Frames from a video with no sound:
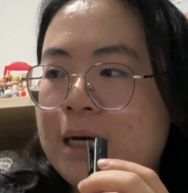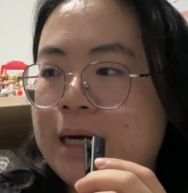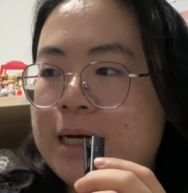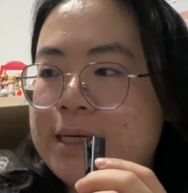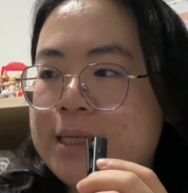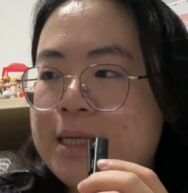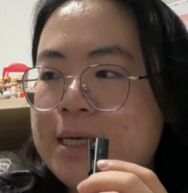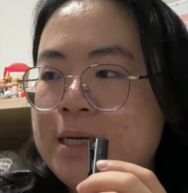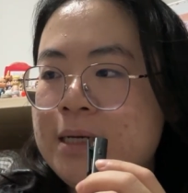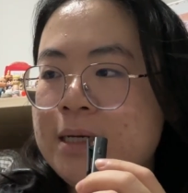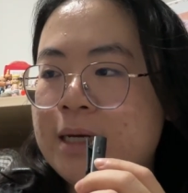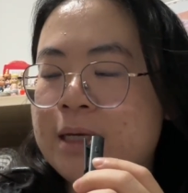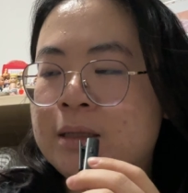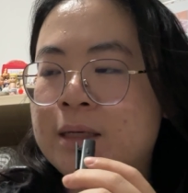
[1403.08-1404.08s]
I
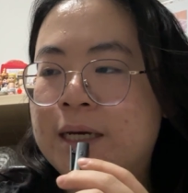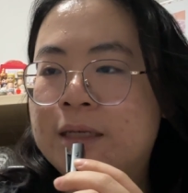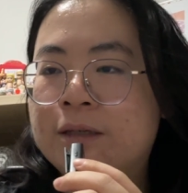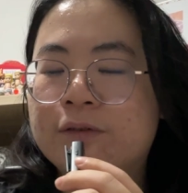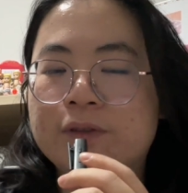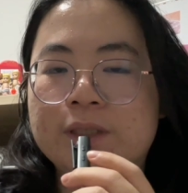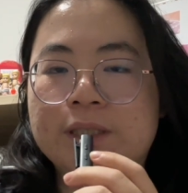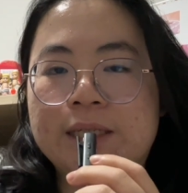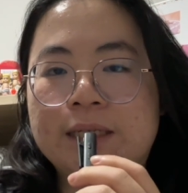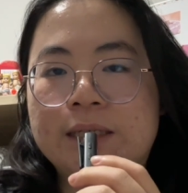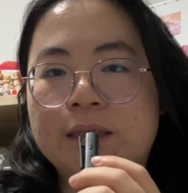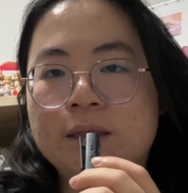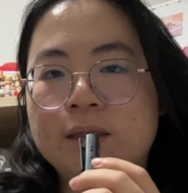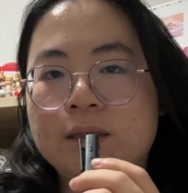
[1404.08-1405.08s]
think at the end of the
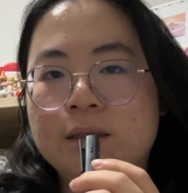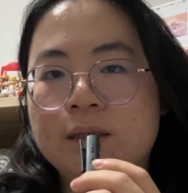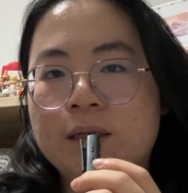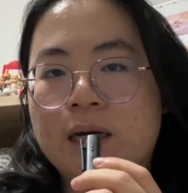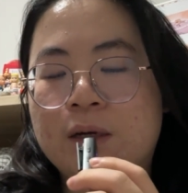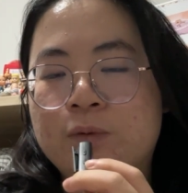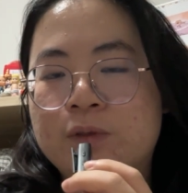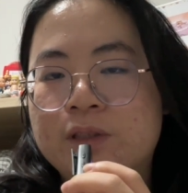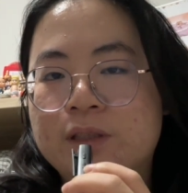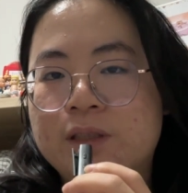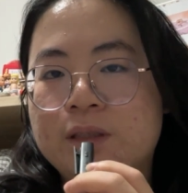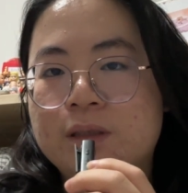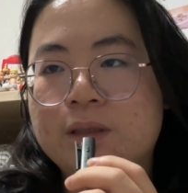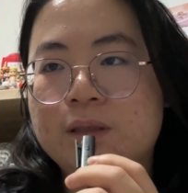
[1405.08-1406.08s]
day, I
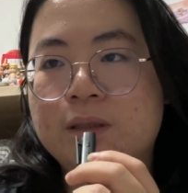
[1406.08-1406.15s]
was